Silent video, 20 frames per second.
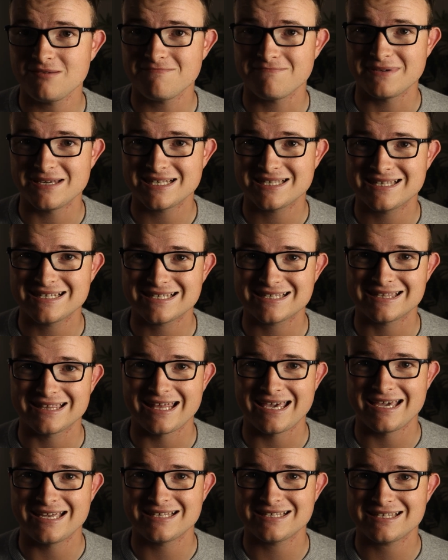business
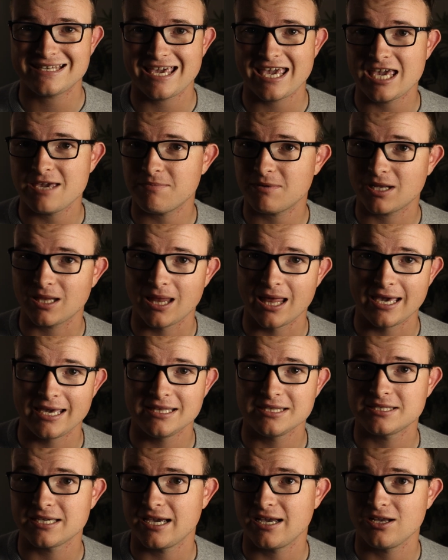landscape,
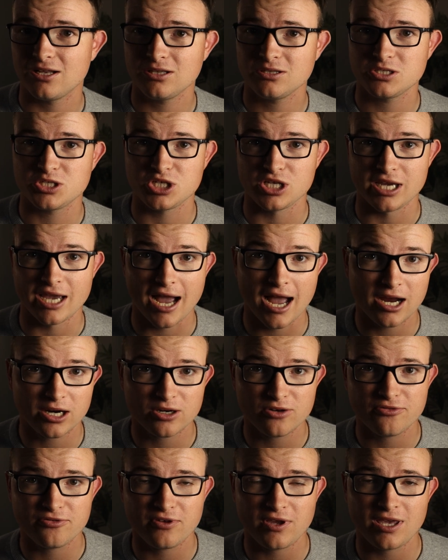clientele,
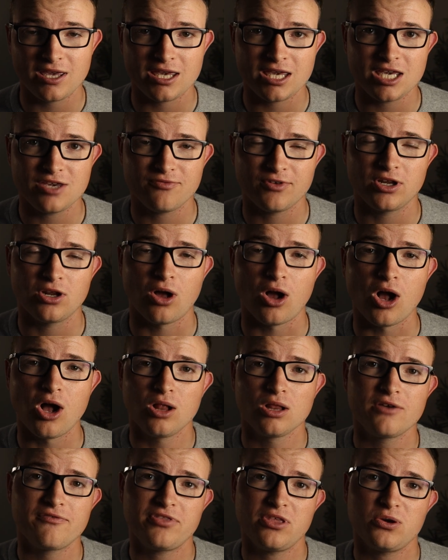geography, even
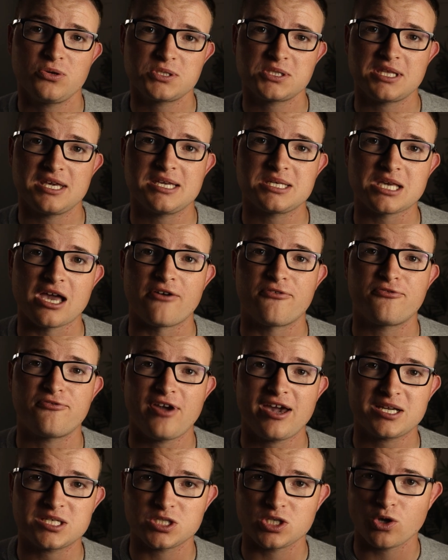all of those things
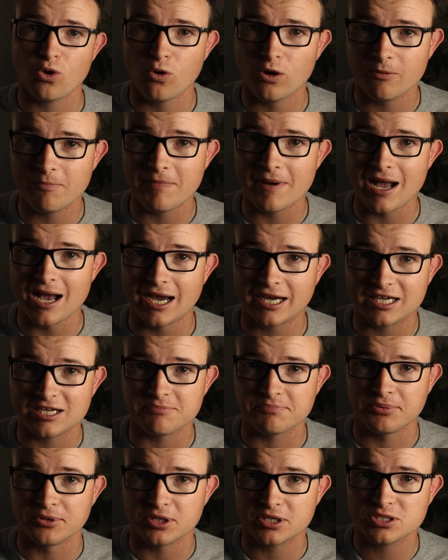affect your
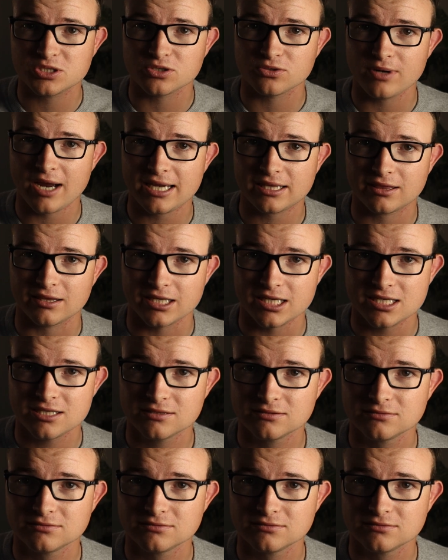pocketbook directly.